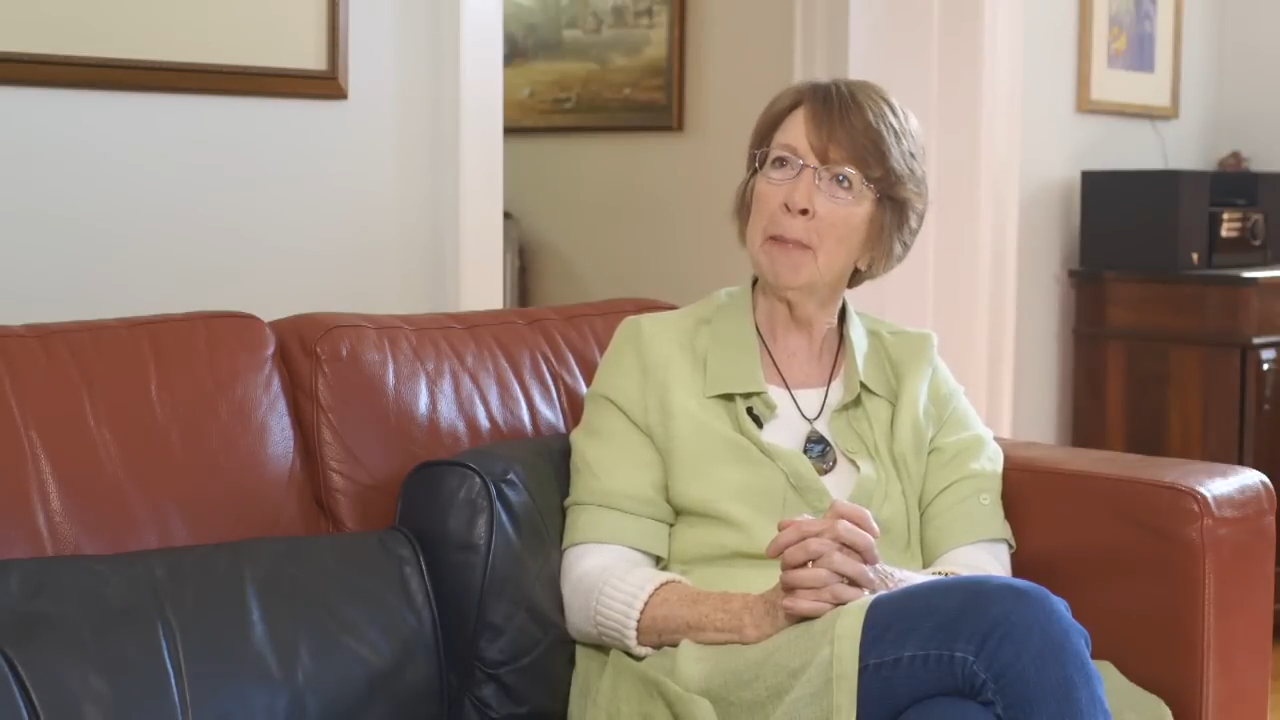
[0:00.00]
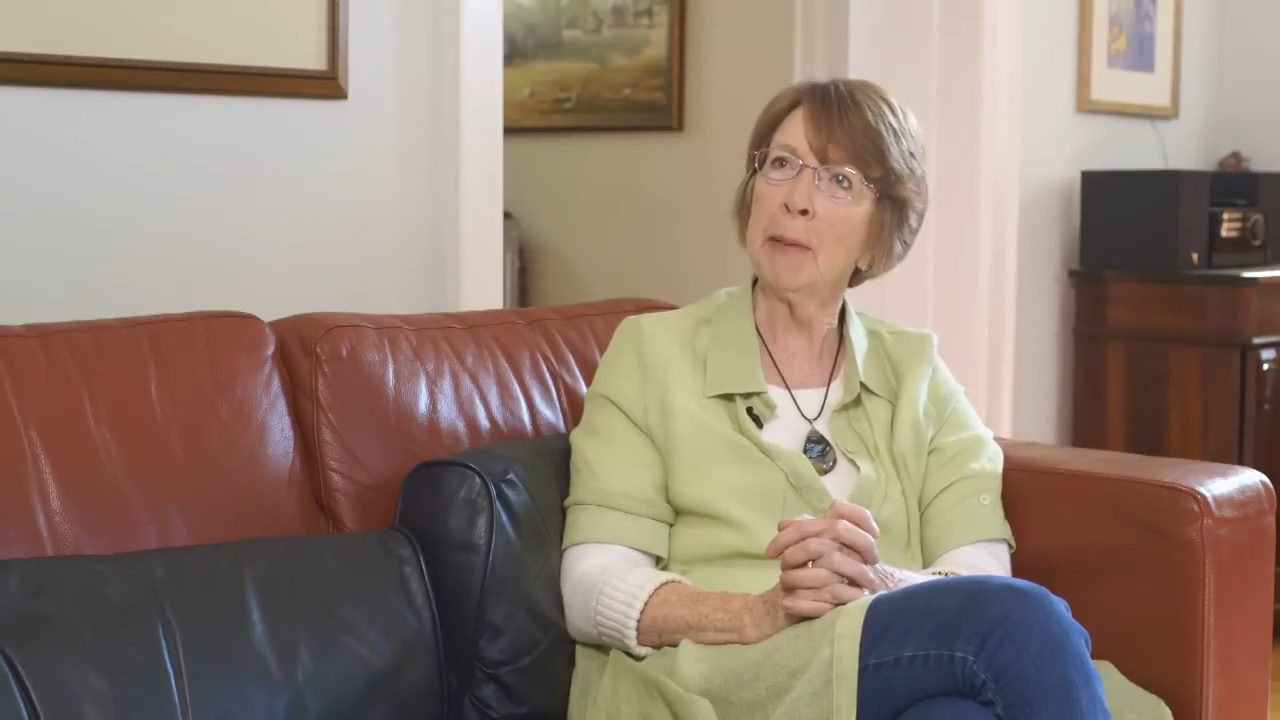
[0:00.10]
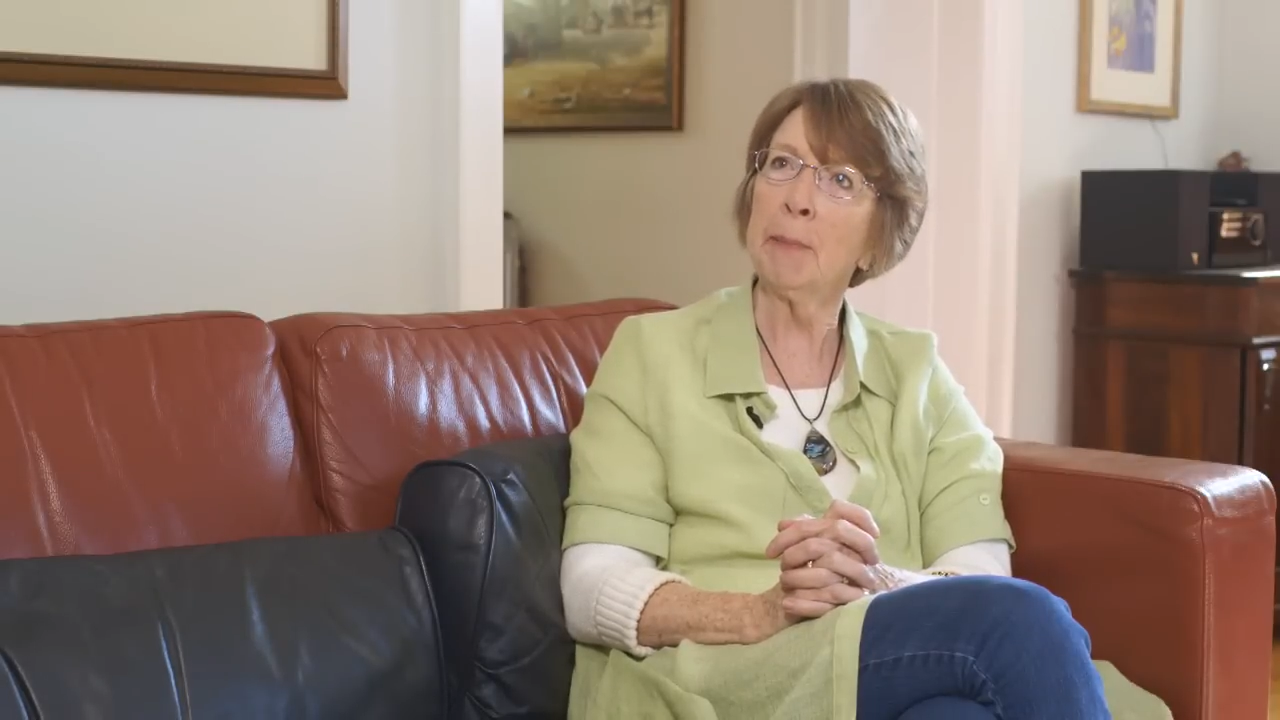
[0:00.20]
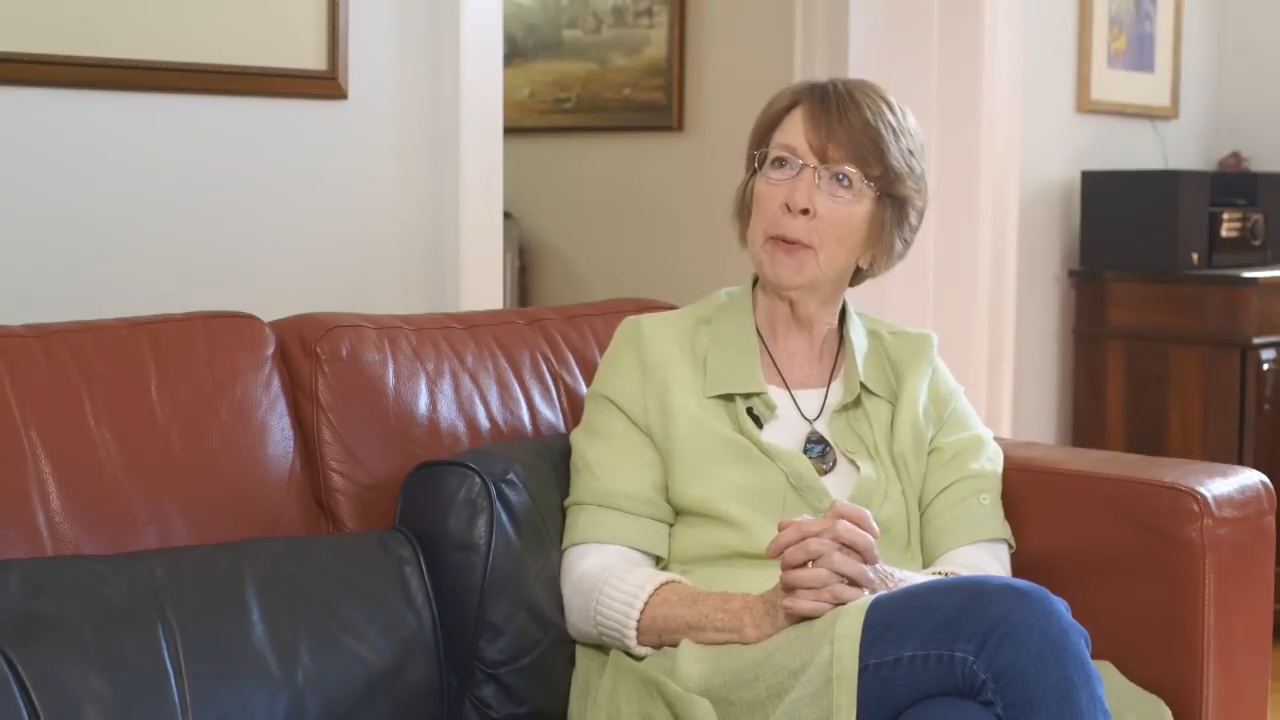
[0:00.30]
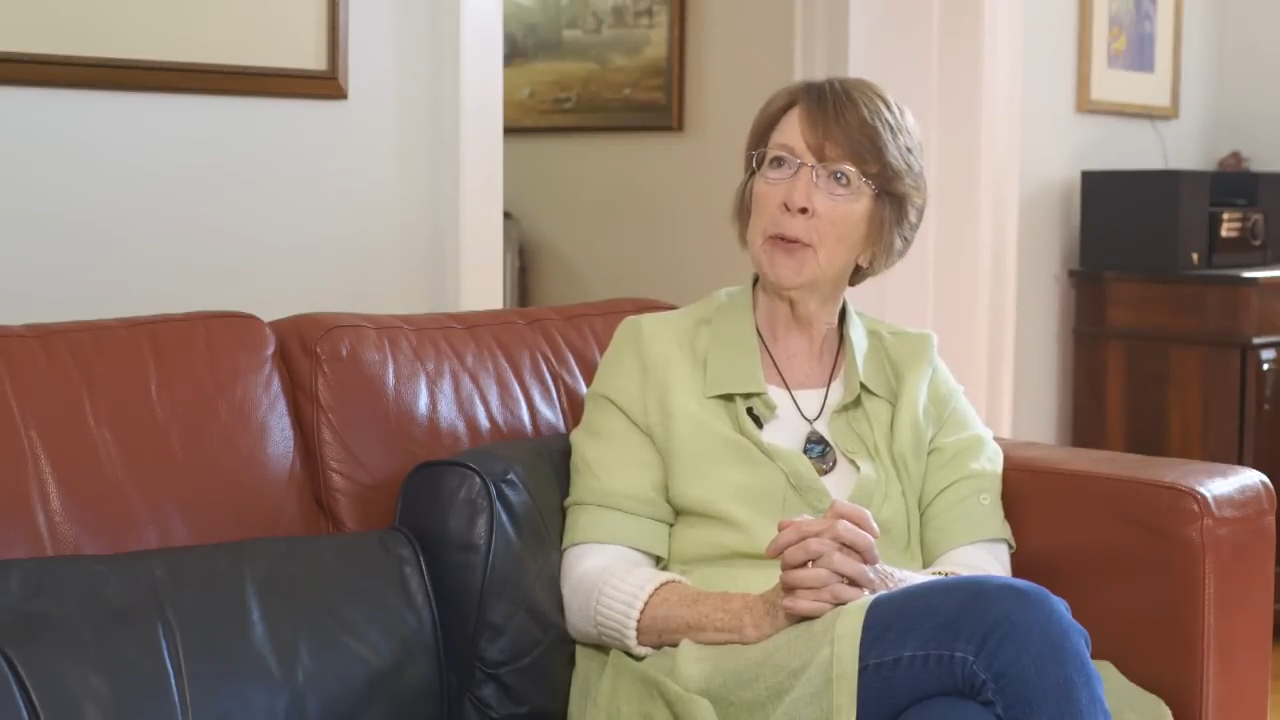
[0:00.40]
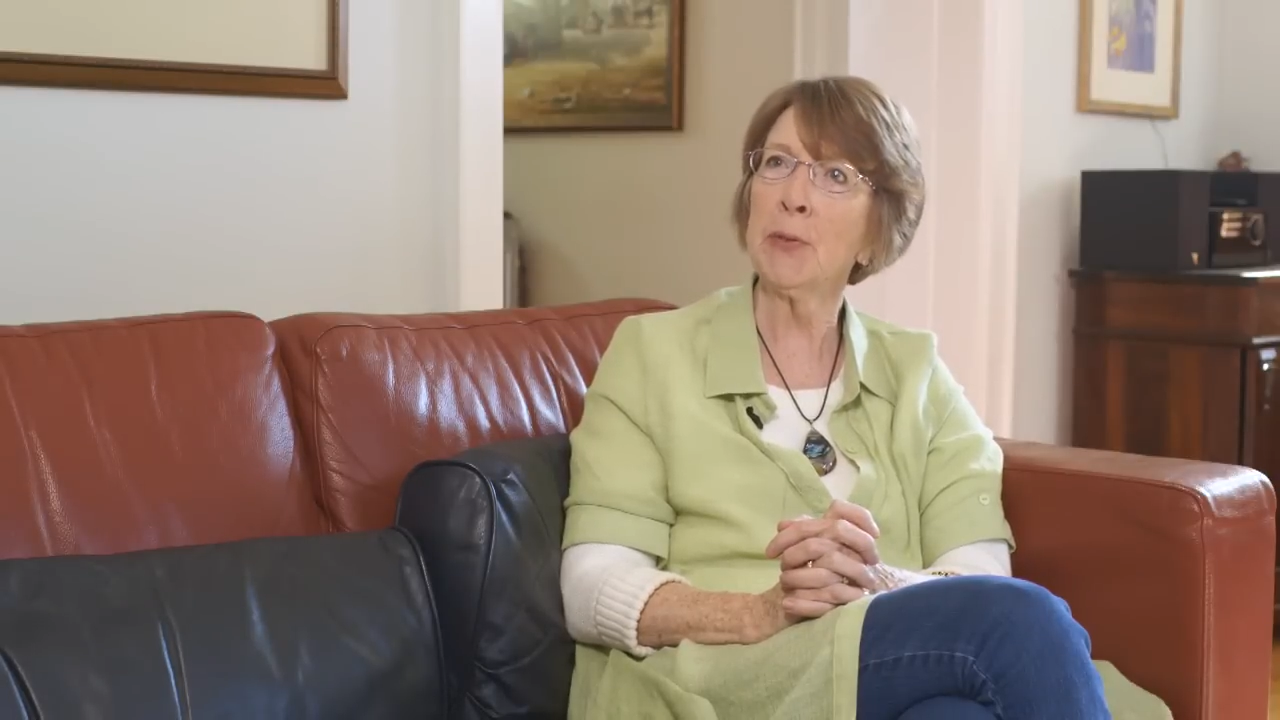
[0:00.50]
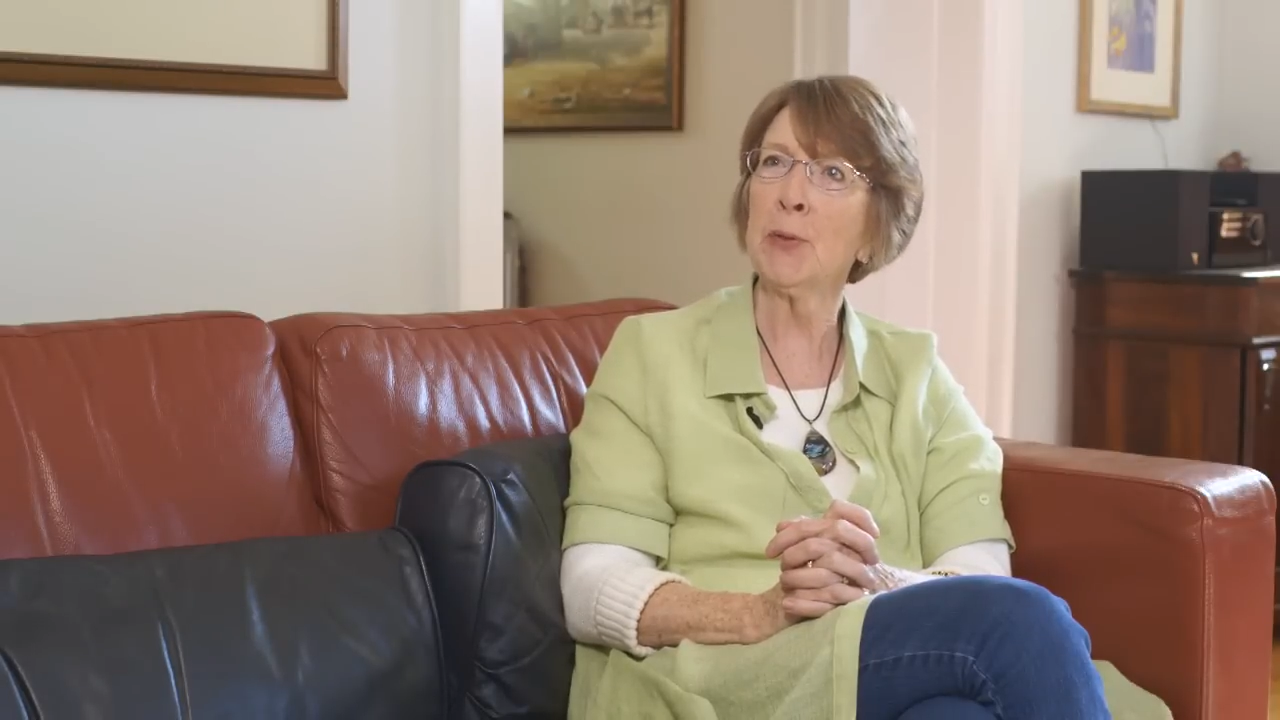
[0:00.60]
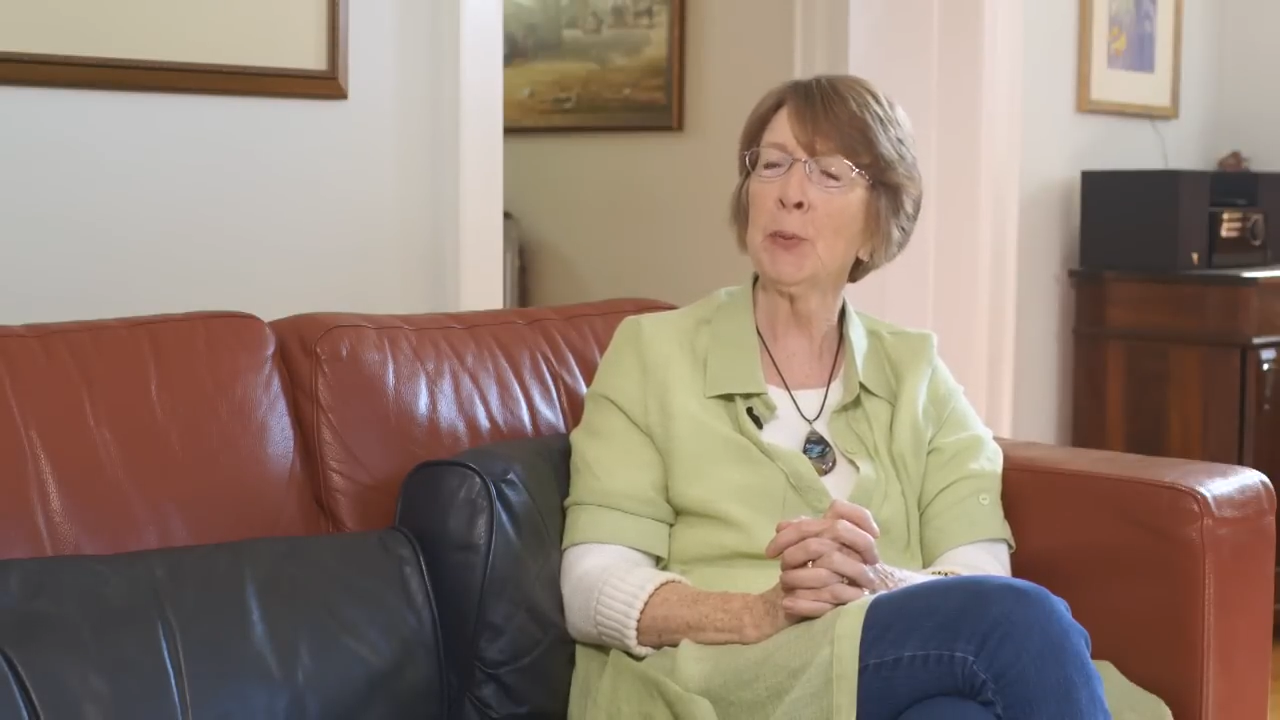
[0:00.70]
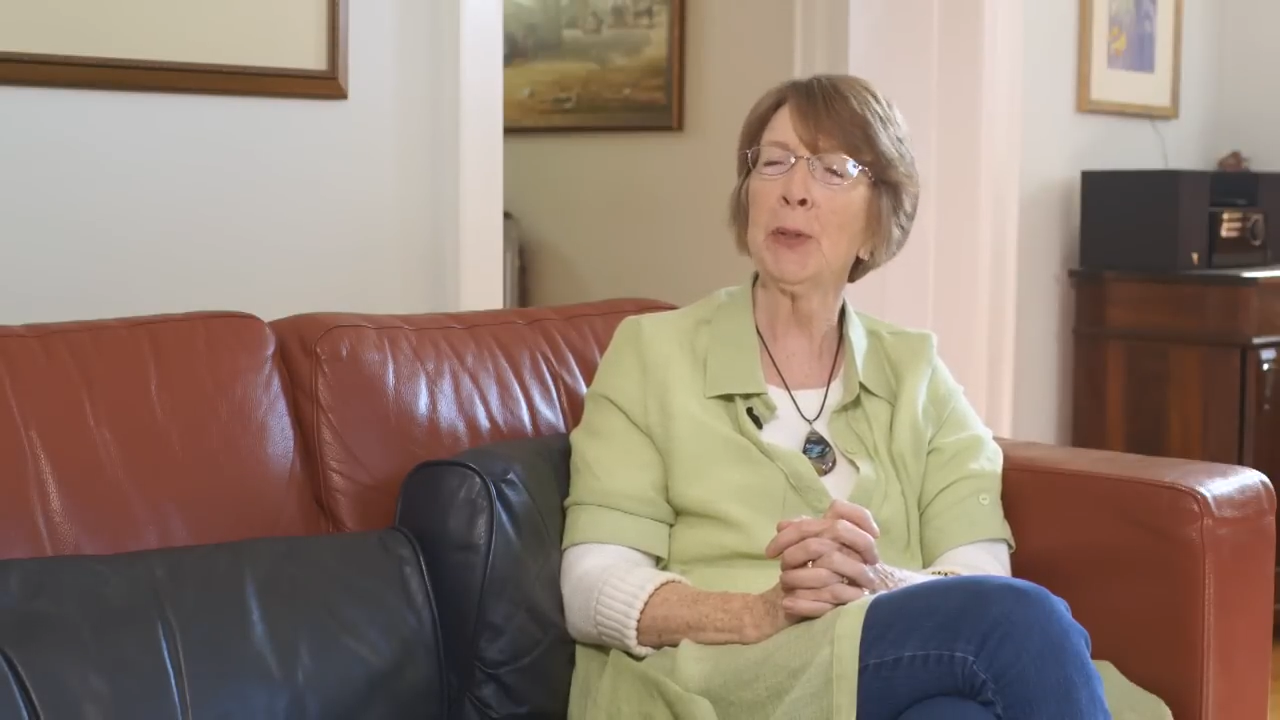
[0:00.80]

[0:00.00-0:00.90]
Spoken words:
members,